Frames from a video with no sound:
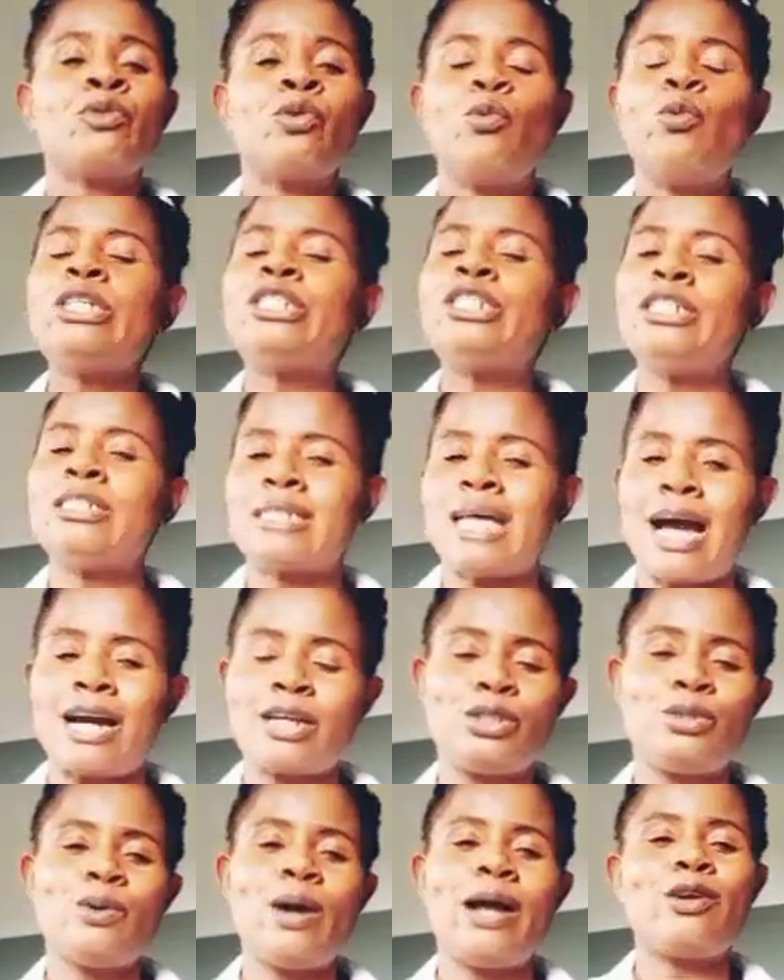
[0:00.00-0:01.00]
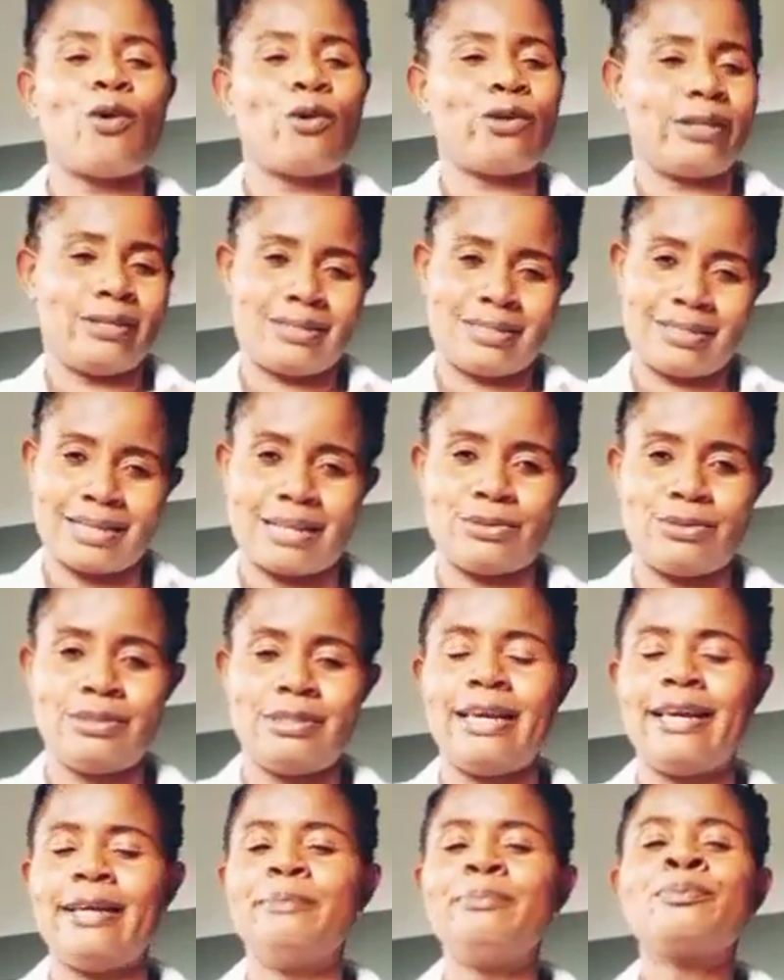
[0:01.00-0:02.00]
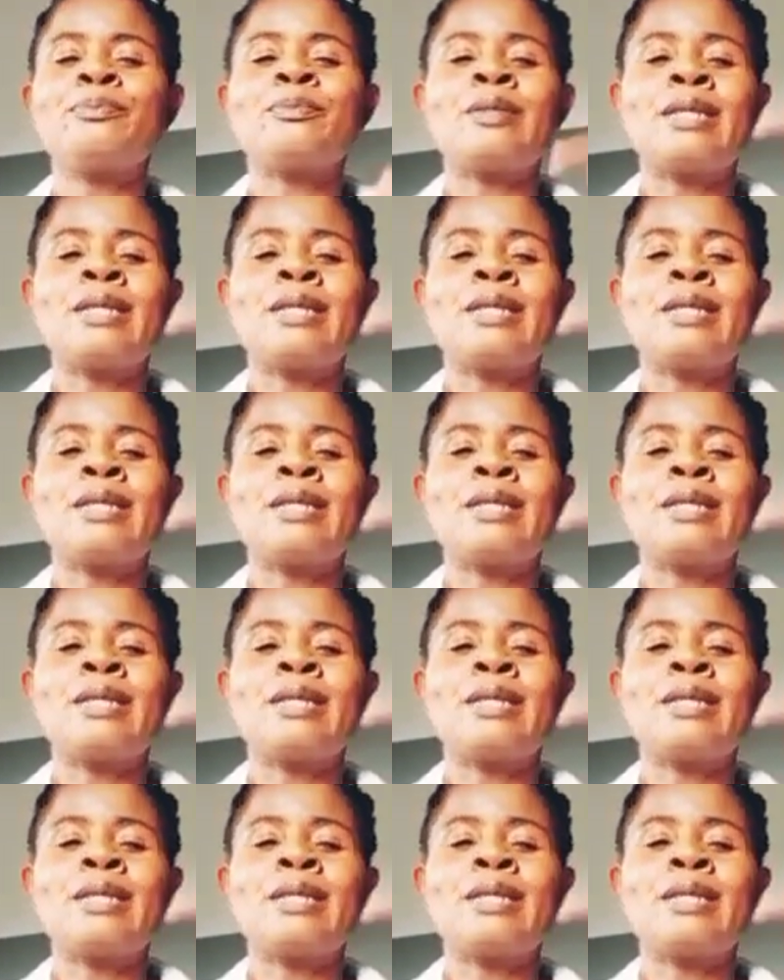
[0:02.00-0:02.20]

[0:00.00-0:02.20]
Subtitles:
which is actually on a Saturday,